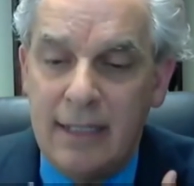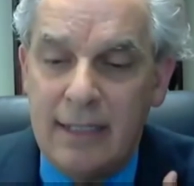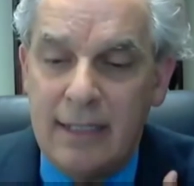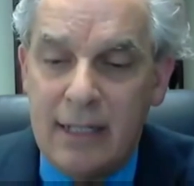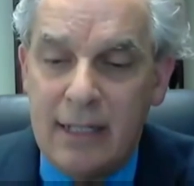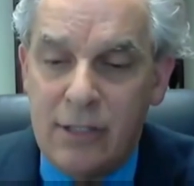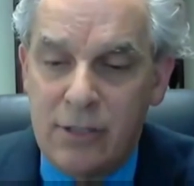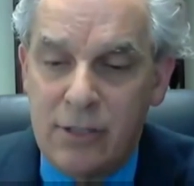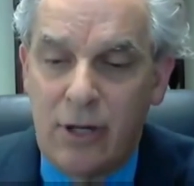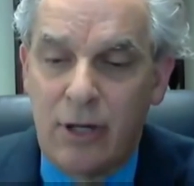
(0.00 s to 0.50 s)
Did
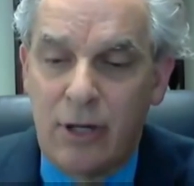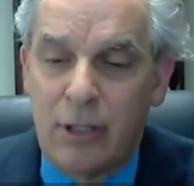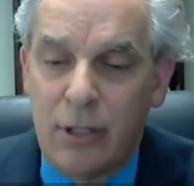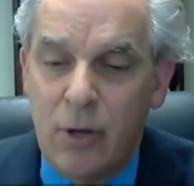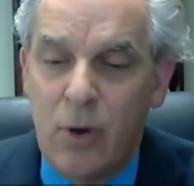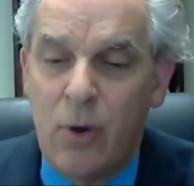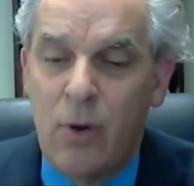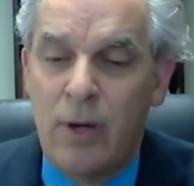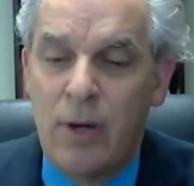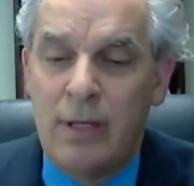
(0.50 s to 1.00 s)
they
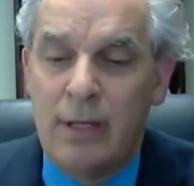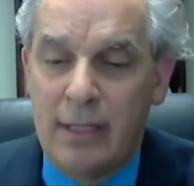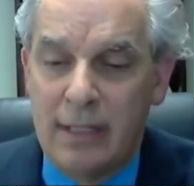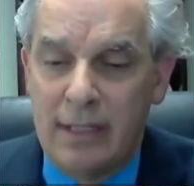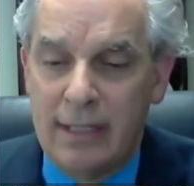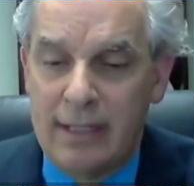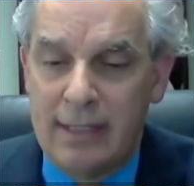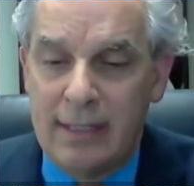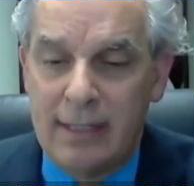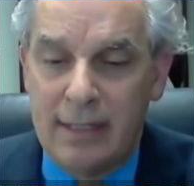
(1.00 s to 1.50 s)
start going
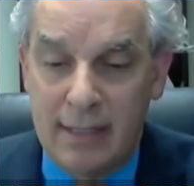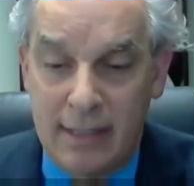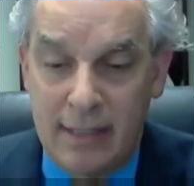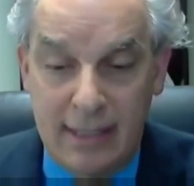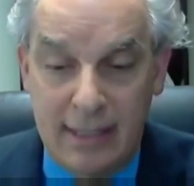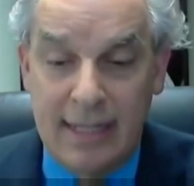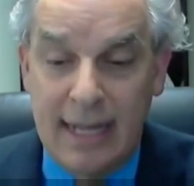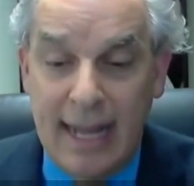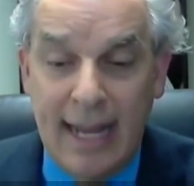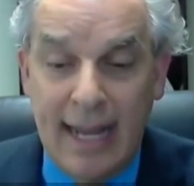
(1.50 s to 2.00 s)

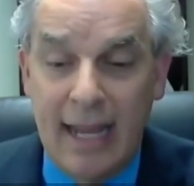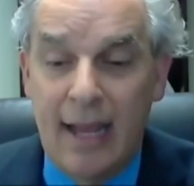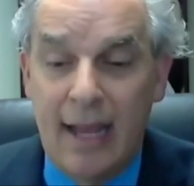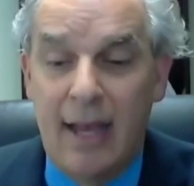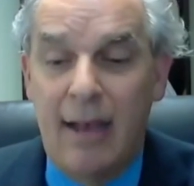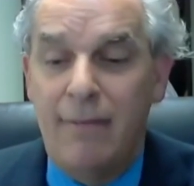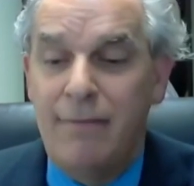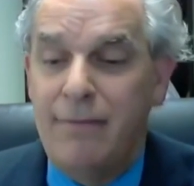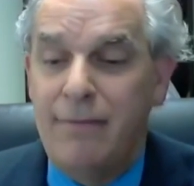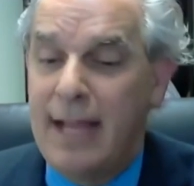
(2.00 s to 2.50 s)
the day
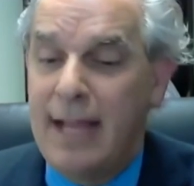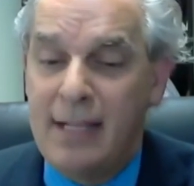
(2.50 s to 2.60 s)
of?